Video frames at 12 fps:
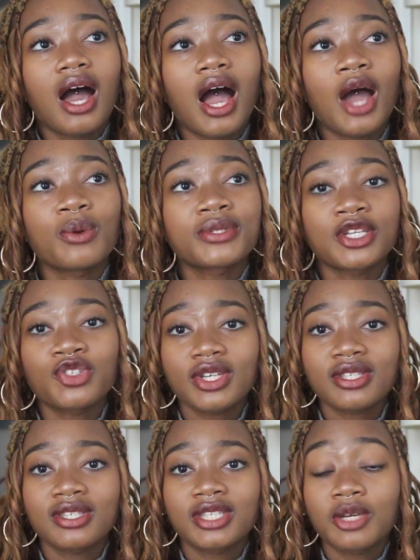I was
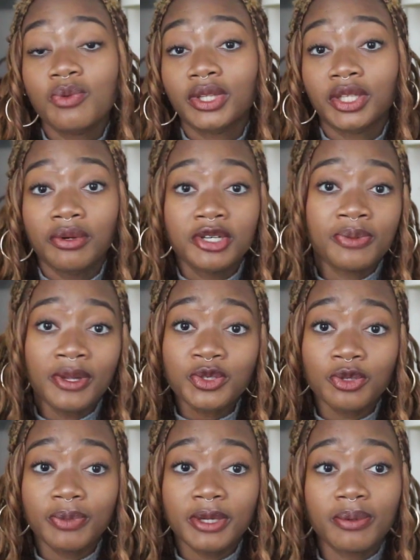interested to see what their response
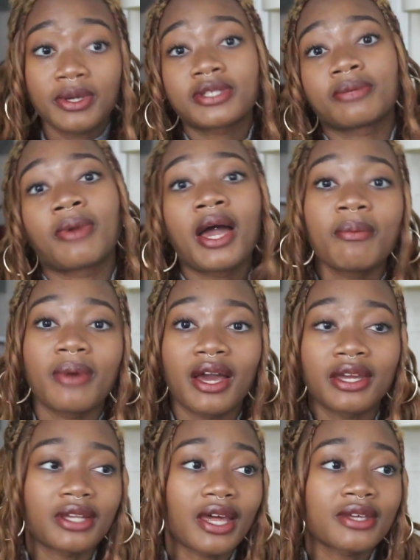would be, because in my
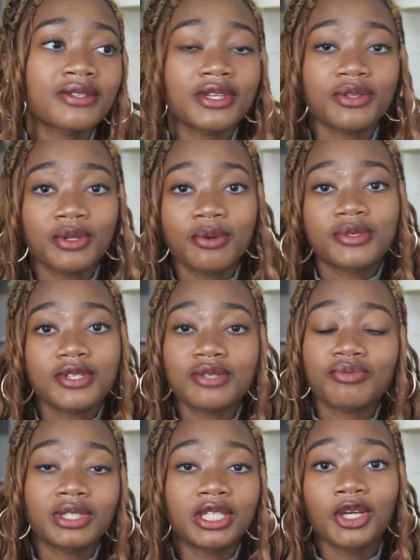mind, like, C3 was
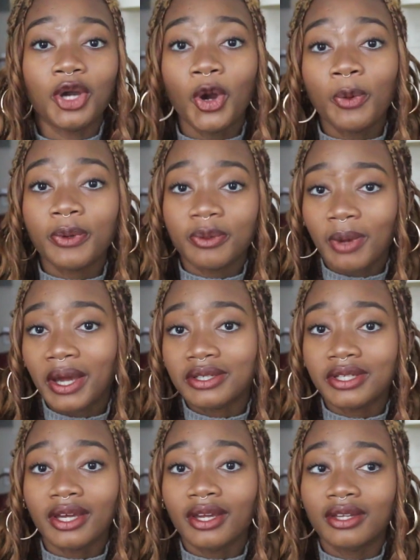this really
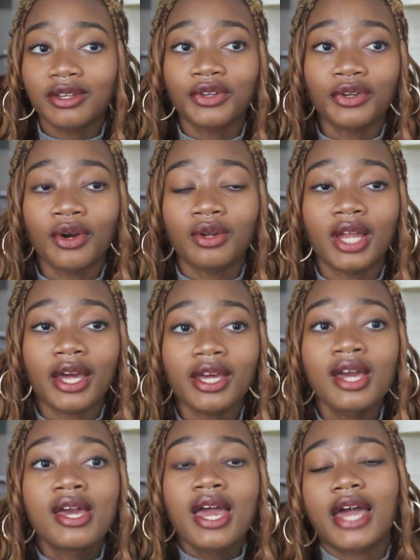open-minded, you know, like,
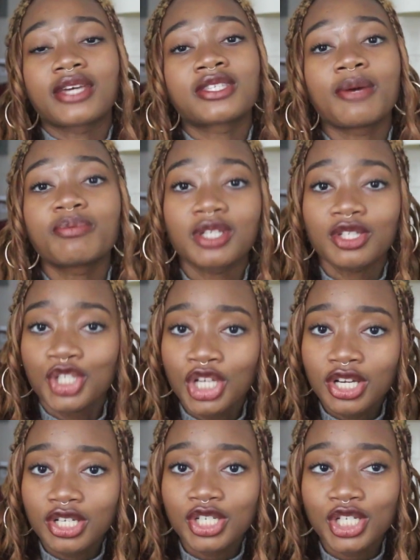accepting
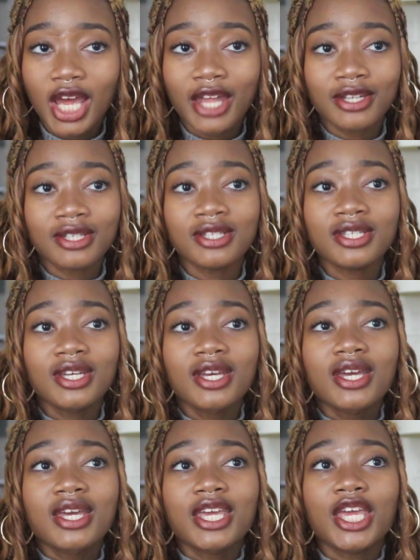church, and
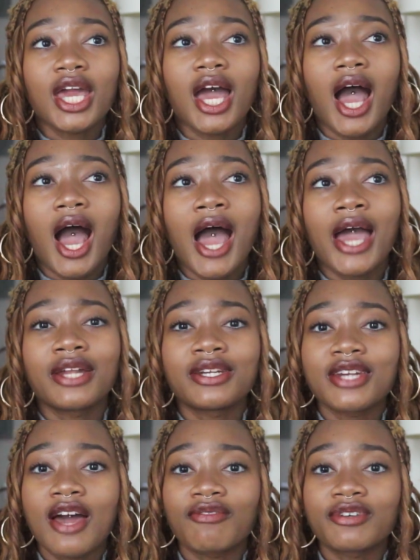I had
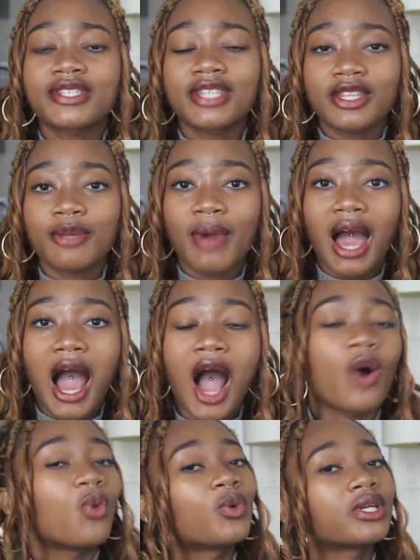never seen them
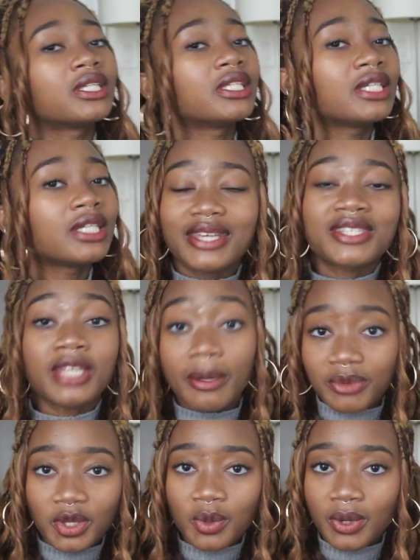outwardly
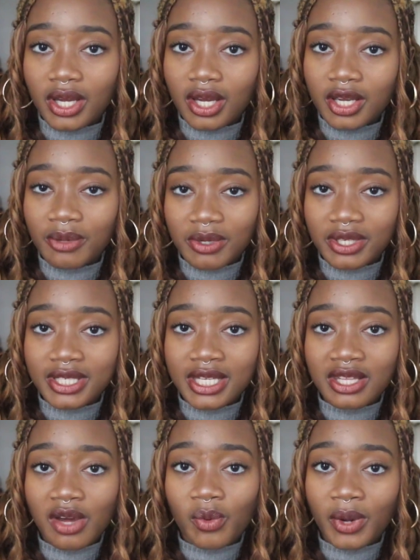accept the queer community
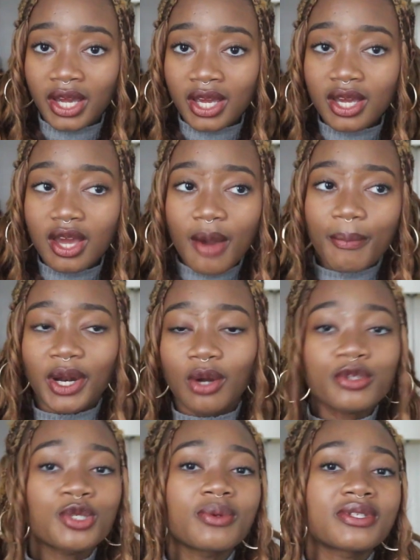in that way, but I
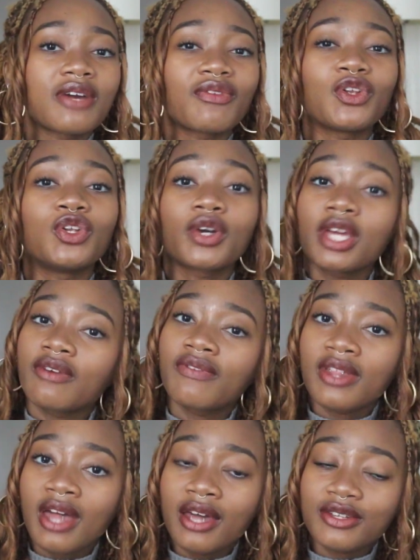also was never looking
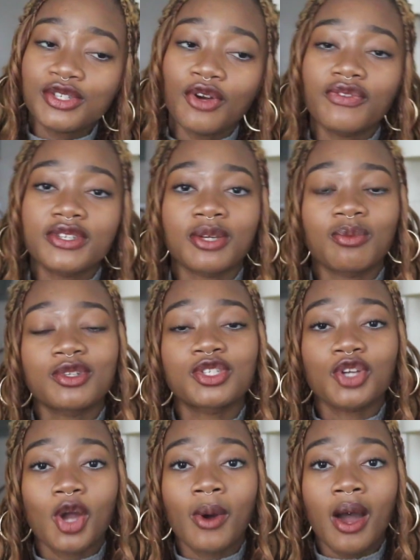for that. So for someone
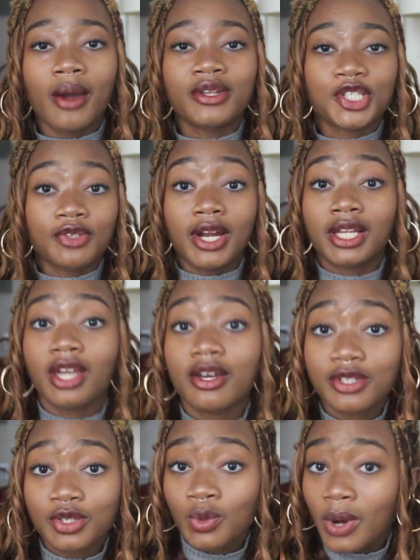to go out and directly
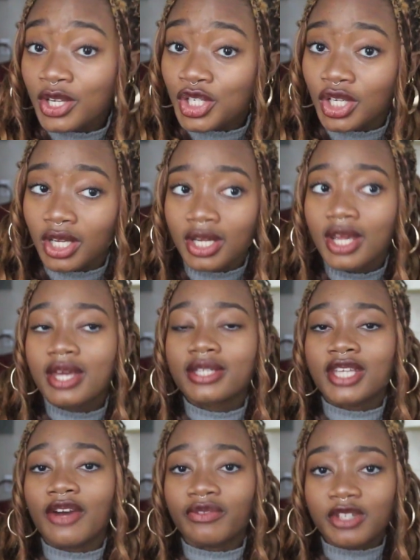ask this question
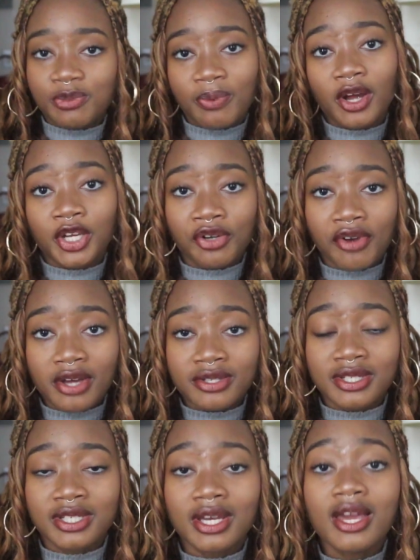definitely sparked
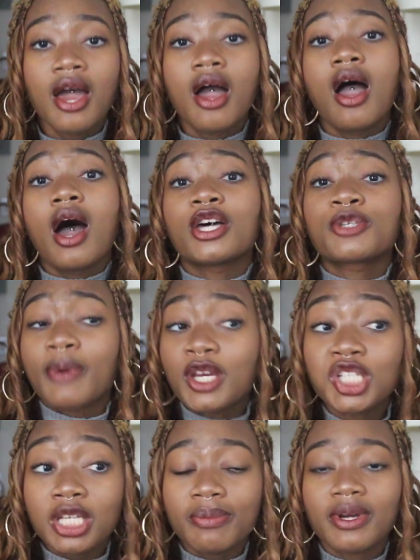curiosity,
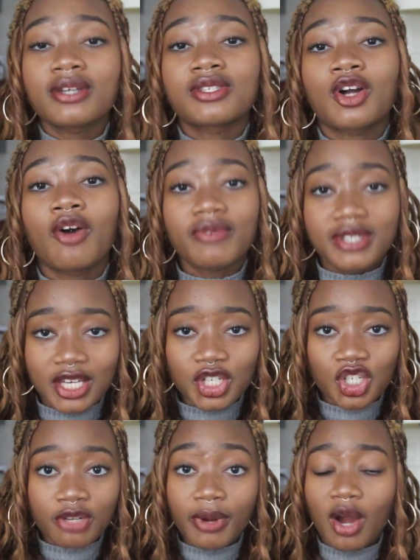especially because the
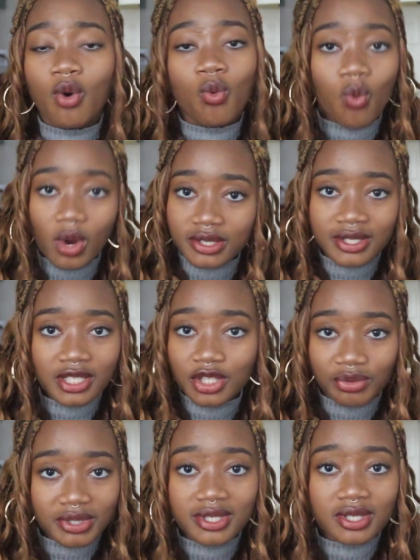conversation about what
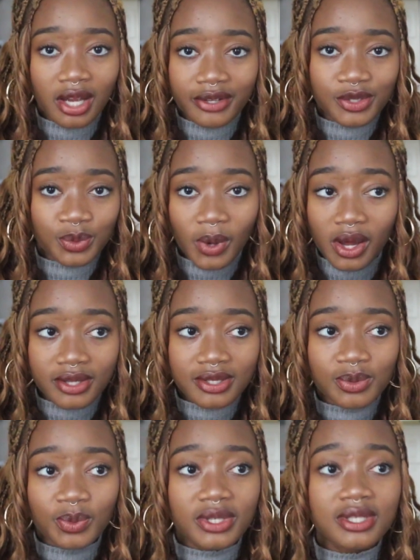C3 stance
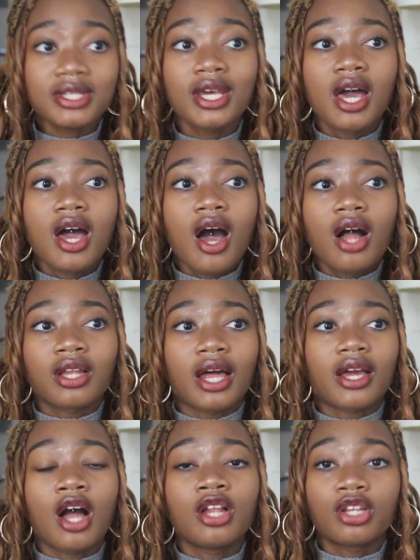was
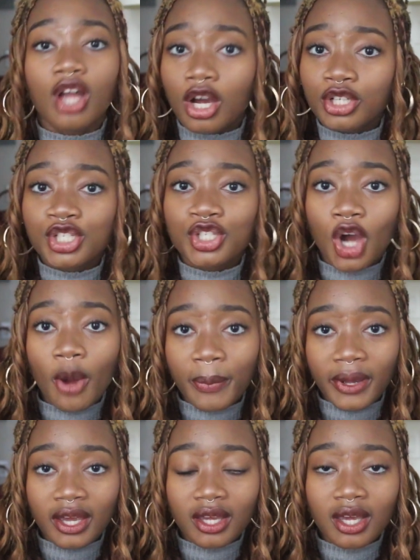like a large
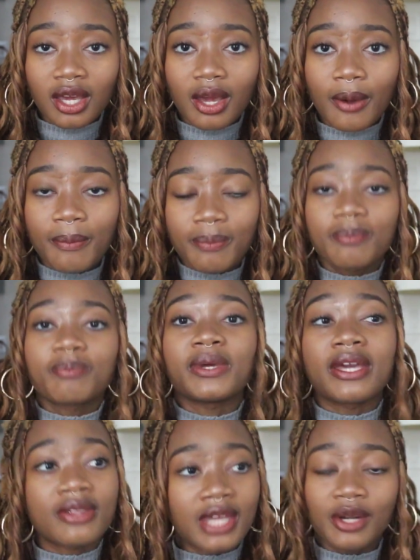topic,
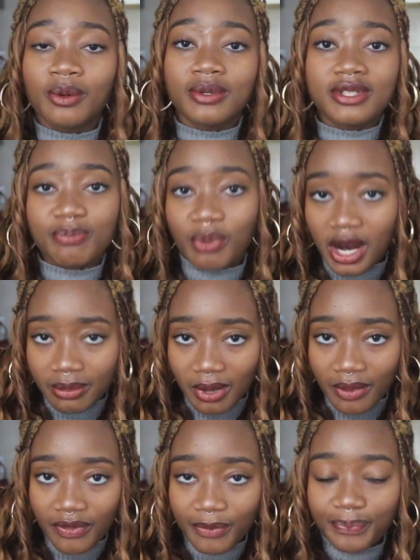being that it was Pride
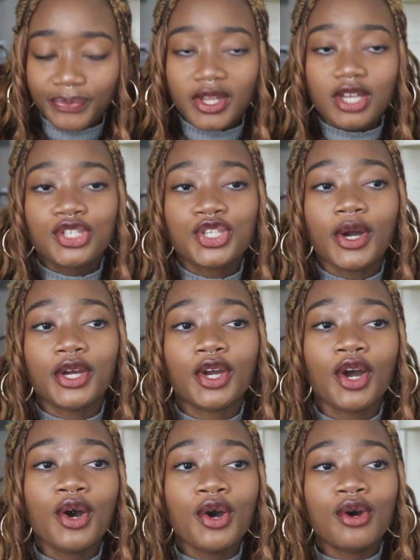Month. So I
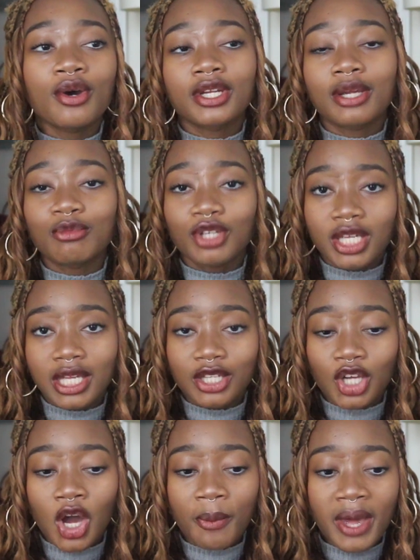go and I'm looking at
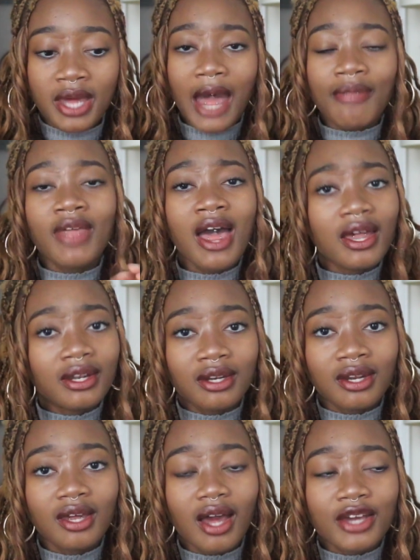the comments, and
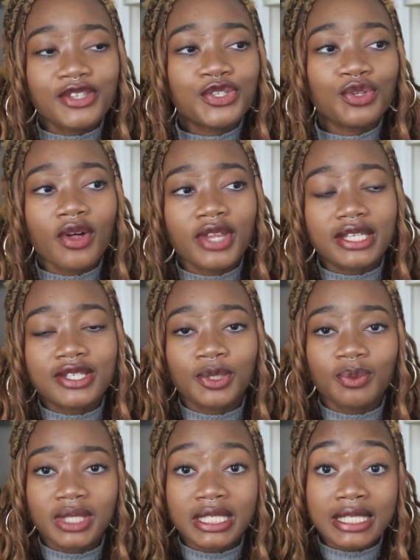then I saw that
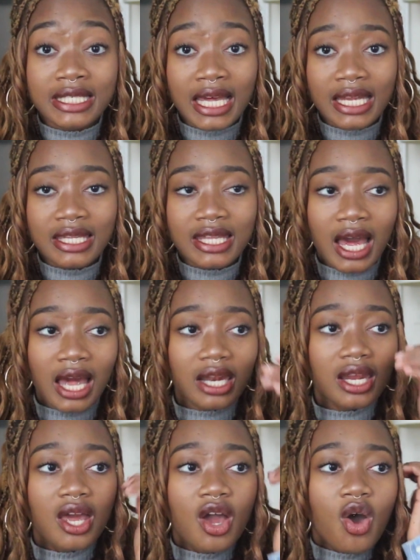someone had said that
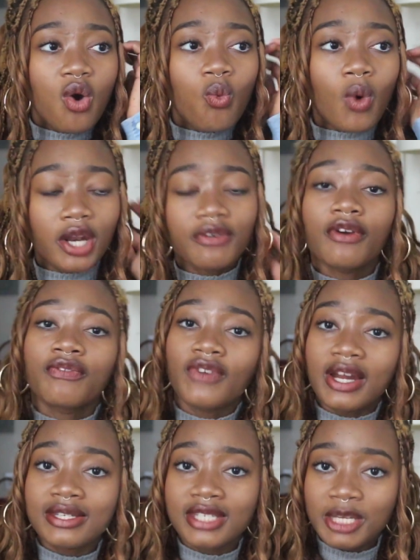one of her
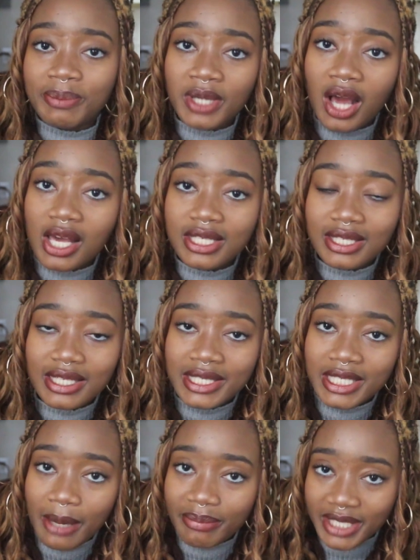friends had been asked to
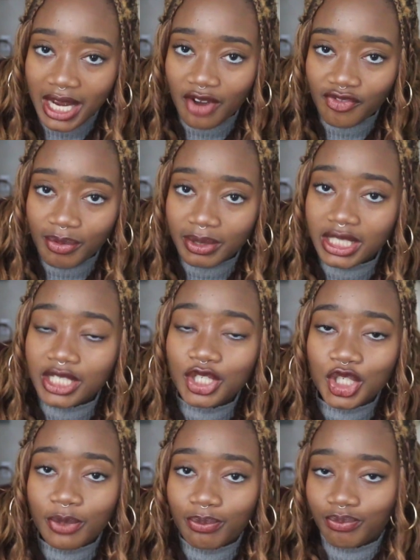step down from a
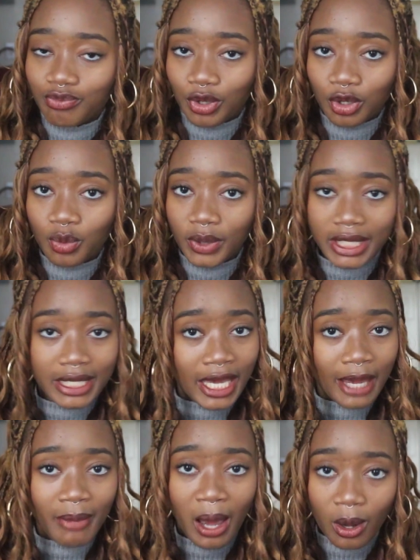leadership role when he
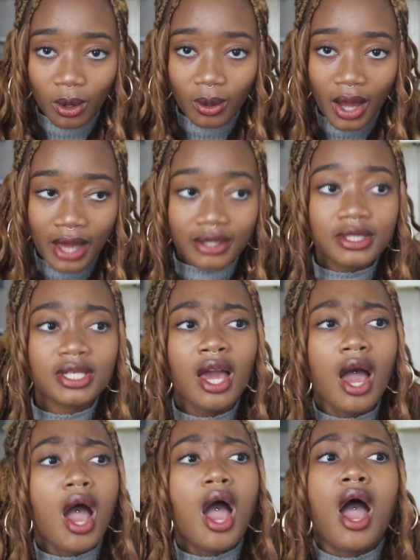came out. And
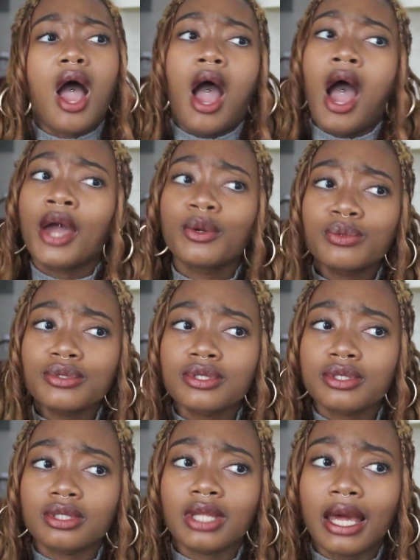I
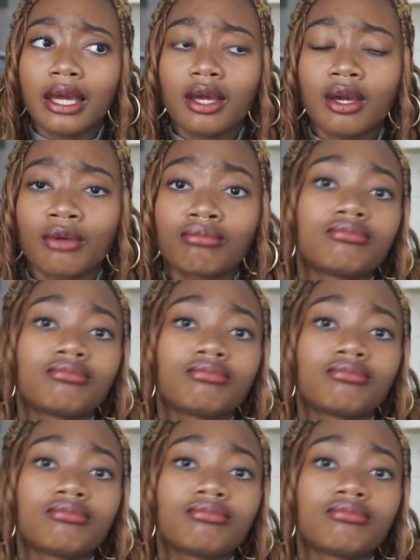was like,